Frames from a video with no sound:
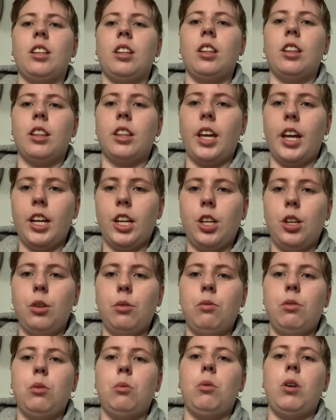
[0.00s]
Thank you
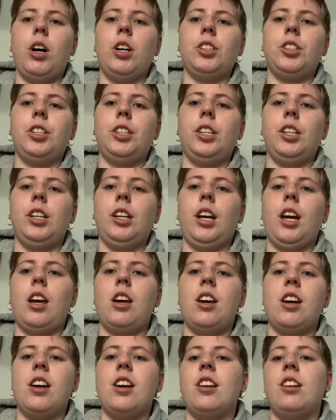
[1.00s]
for watching,
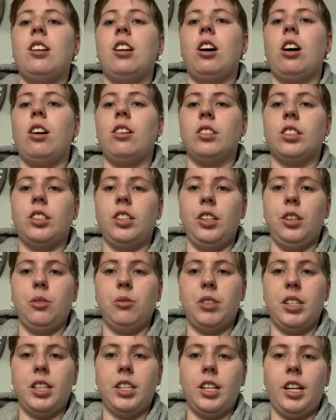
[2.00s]
and I'll see you
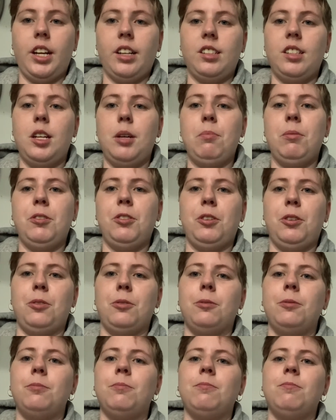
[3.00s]
in the next episode.
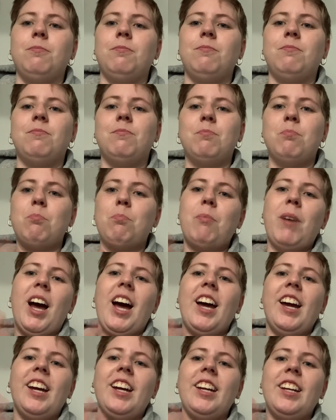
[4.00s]

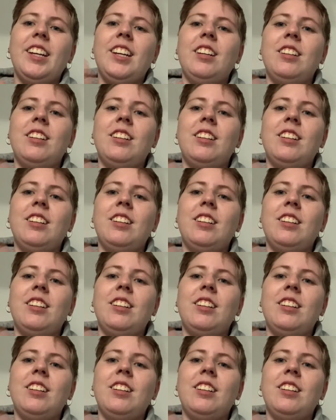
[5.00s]
Bye!